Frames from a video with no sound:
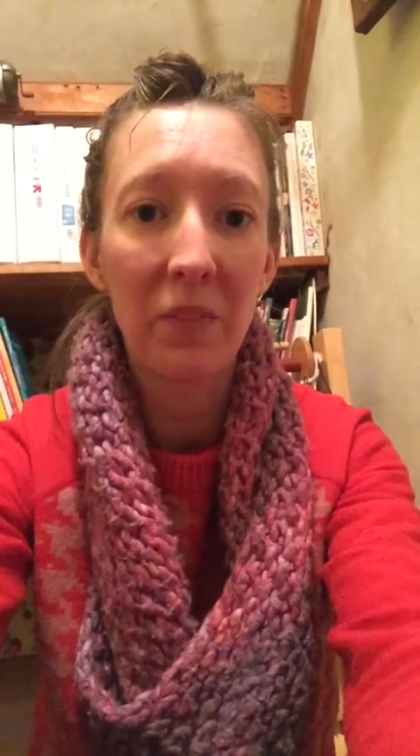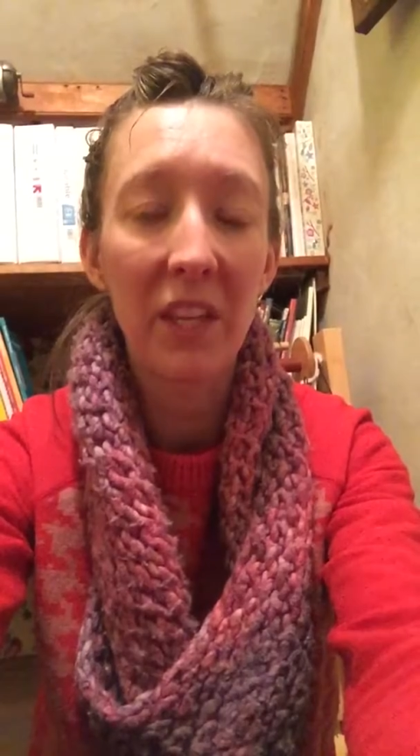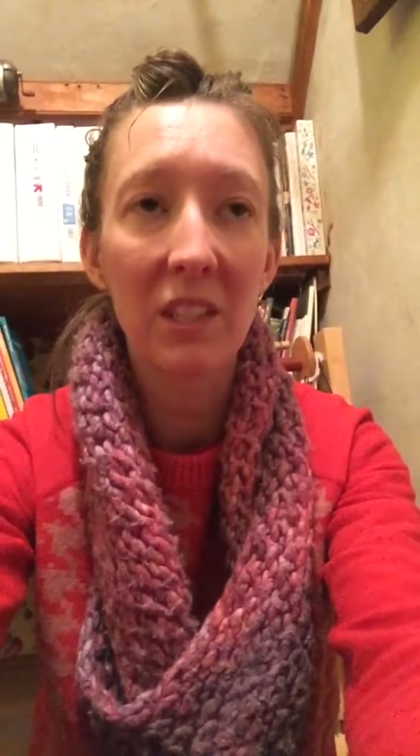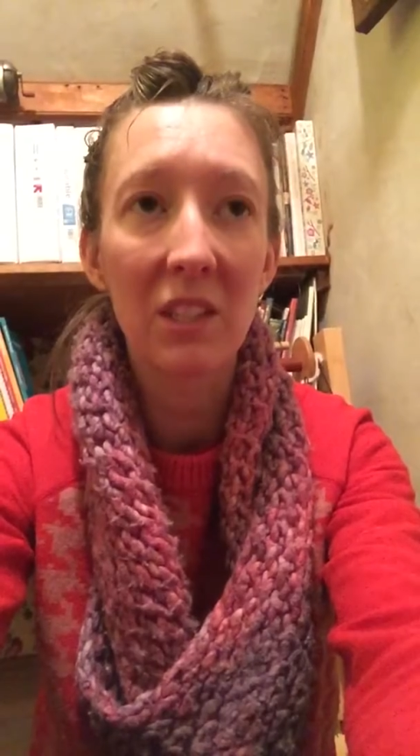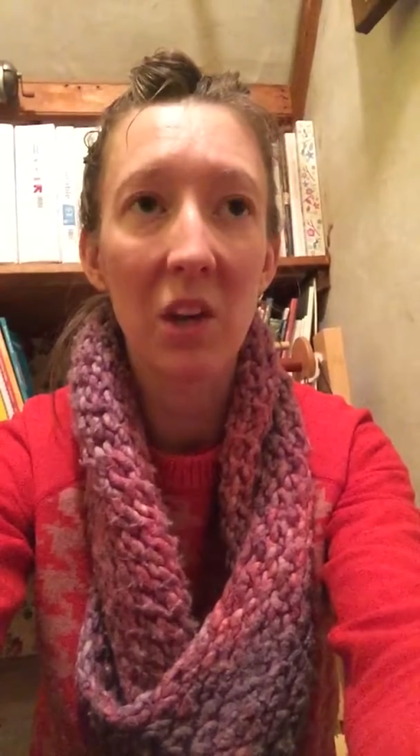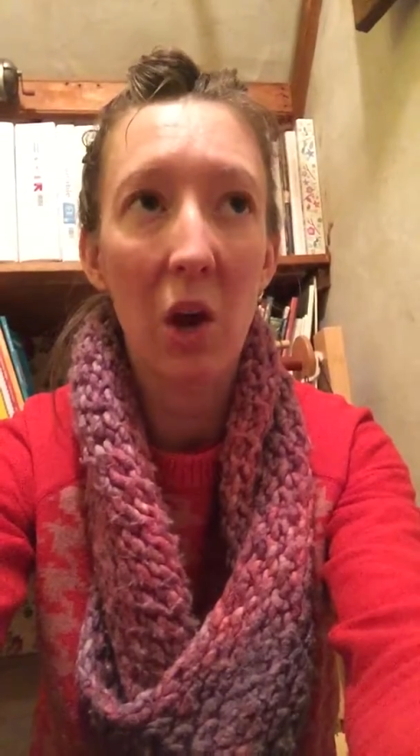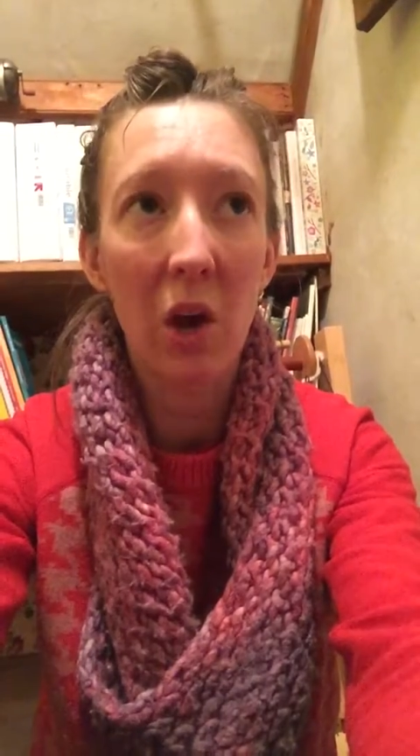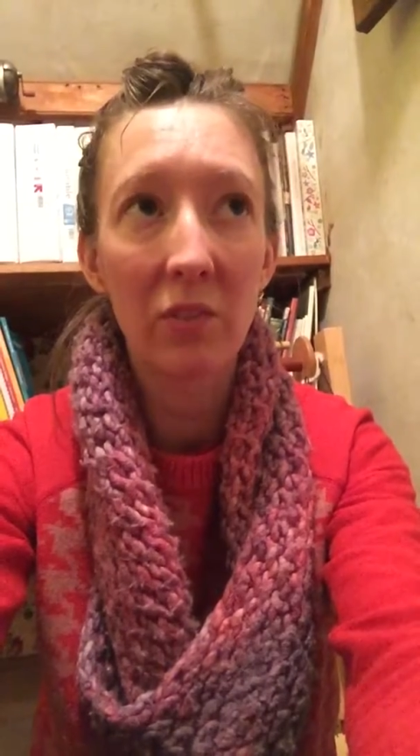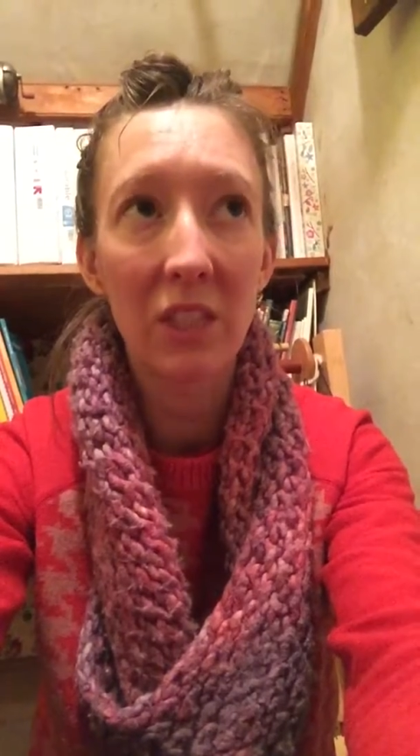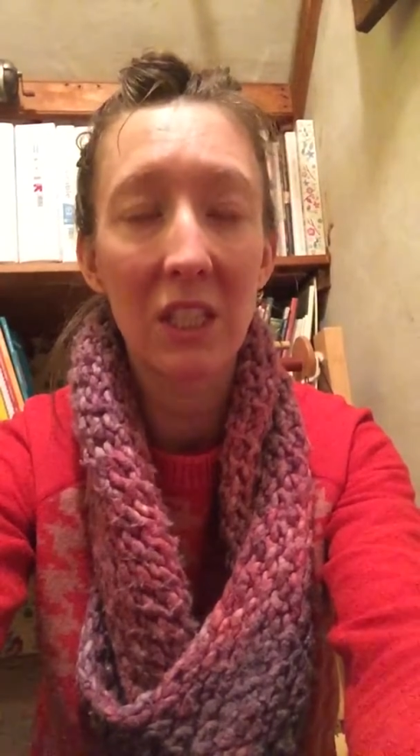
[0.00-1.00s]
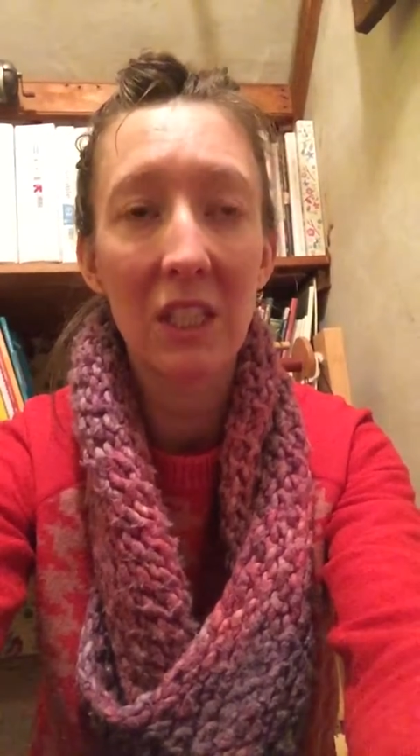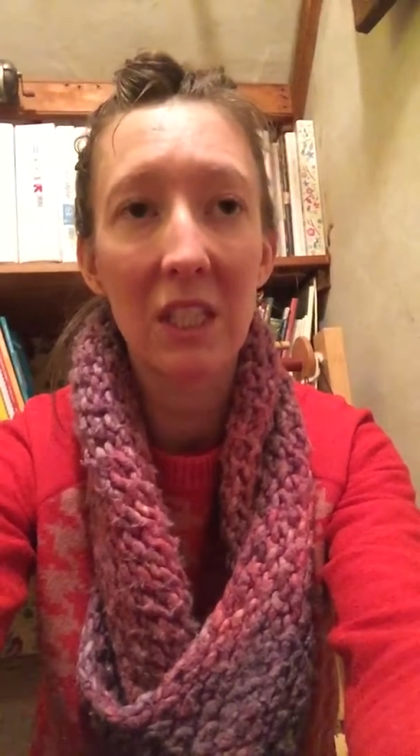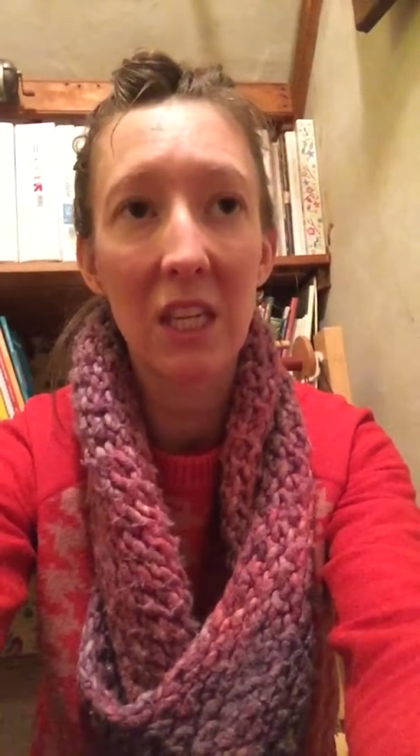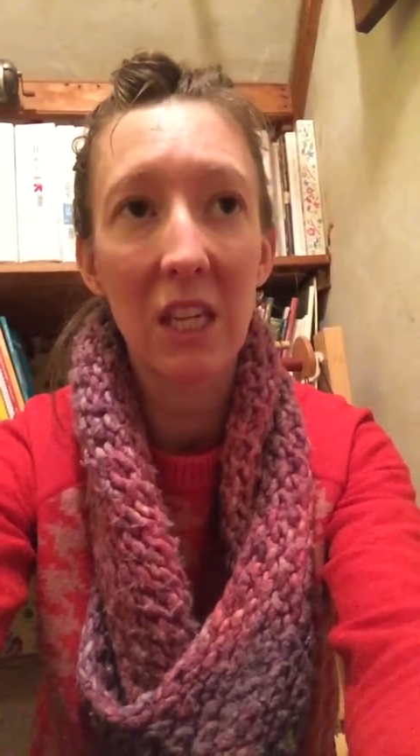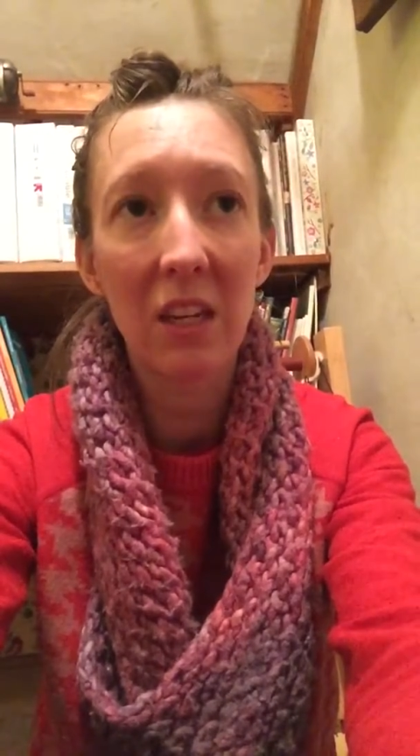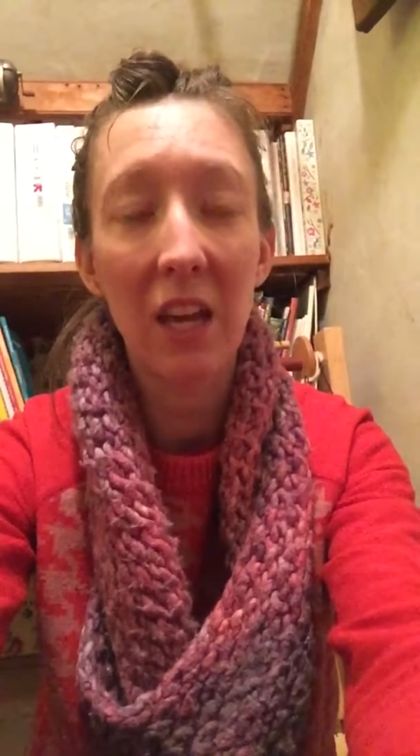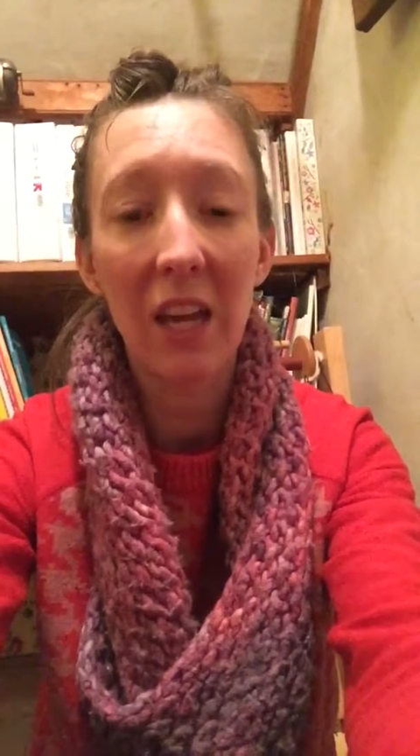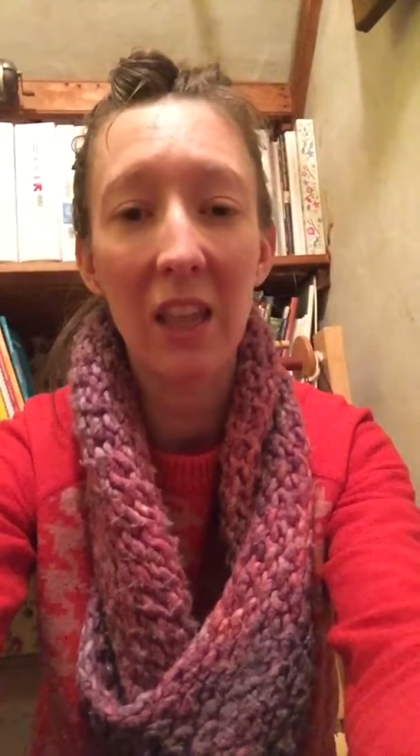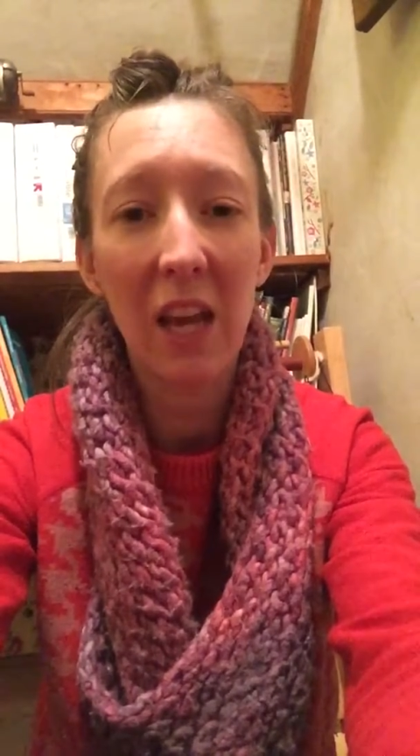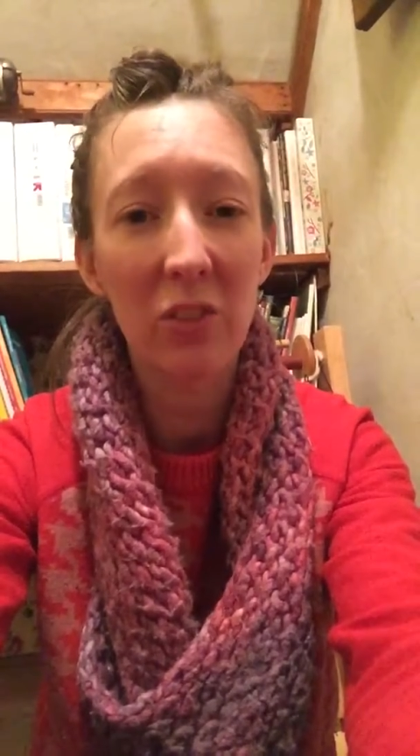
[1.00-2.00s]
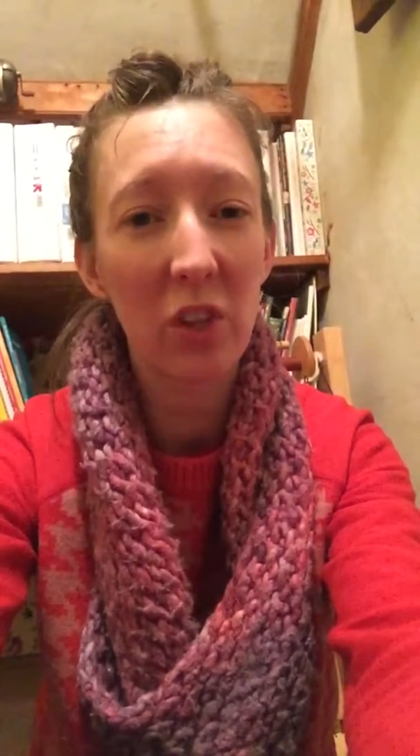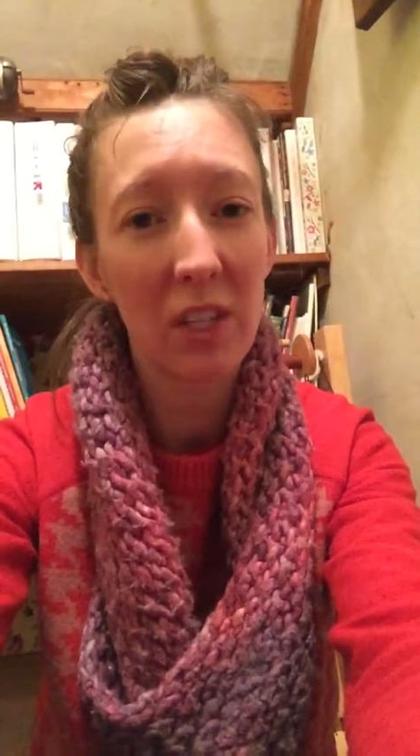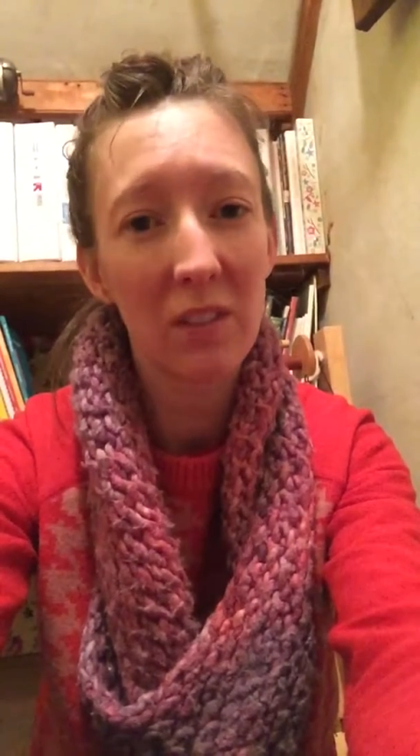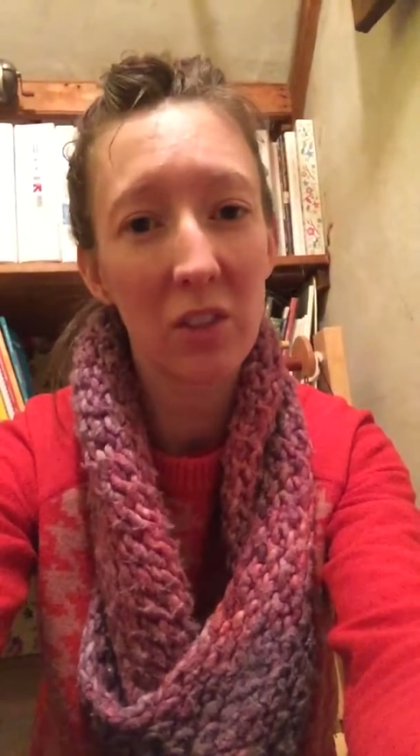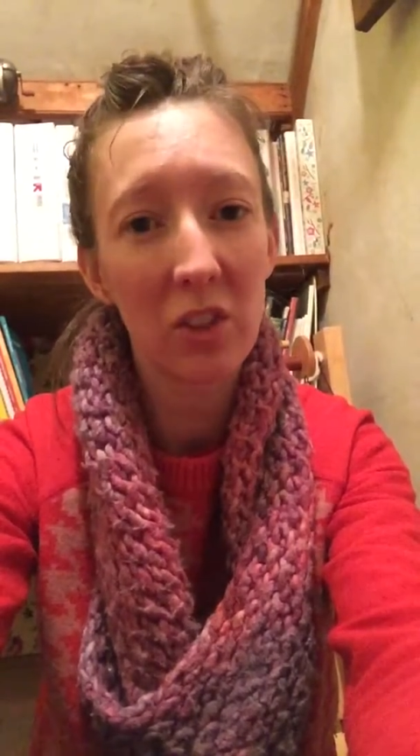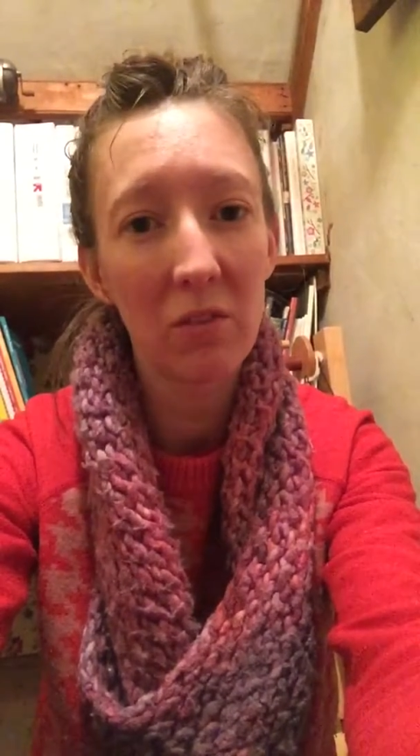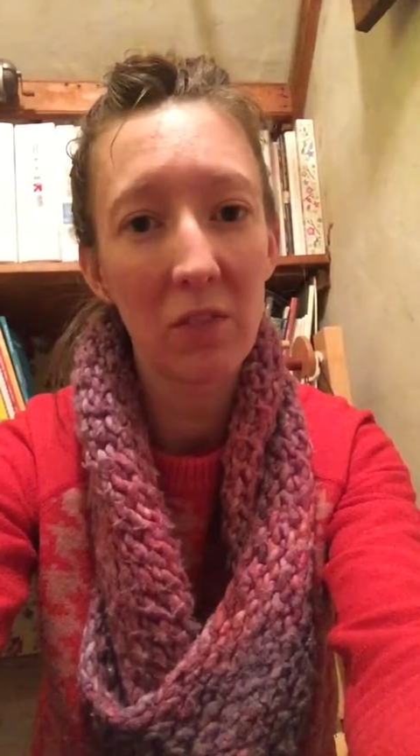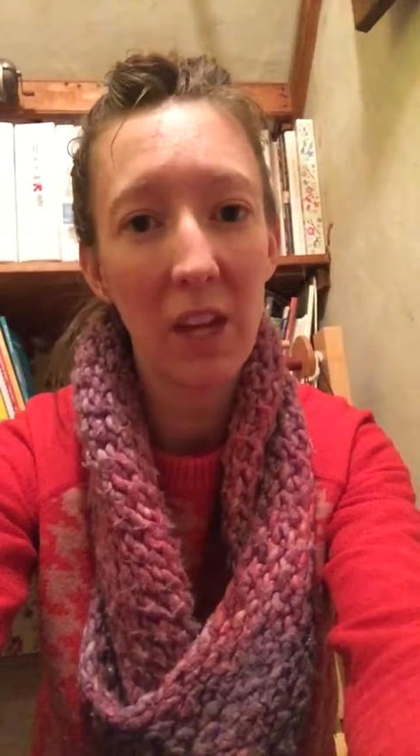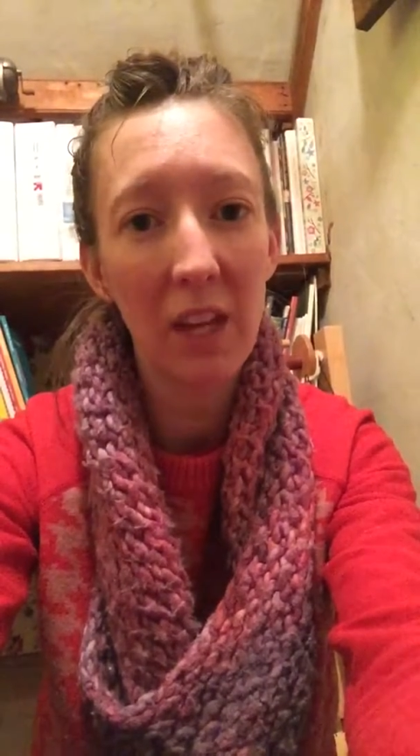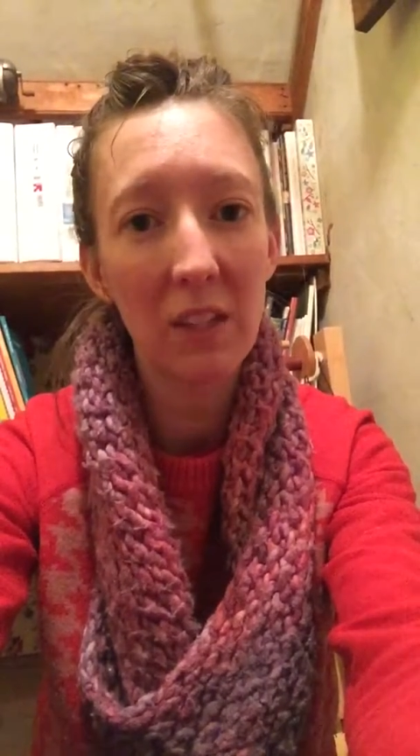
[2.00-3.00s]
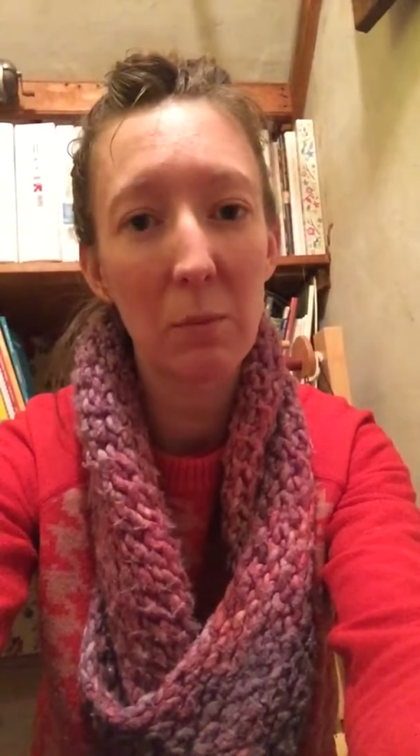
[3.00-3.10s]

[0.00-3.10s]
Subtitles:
This is often seen in that transition phase,